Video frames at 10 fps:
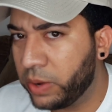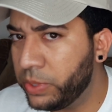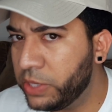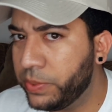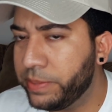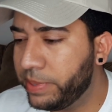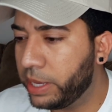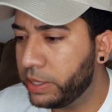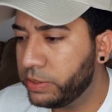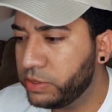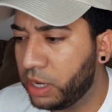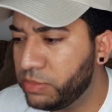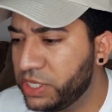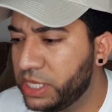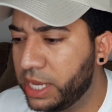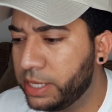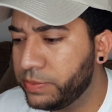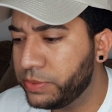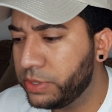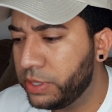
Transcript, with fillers: I really would be. I'm just saying.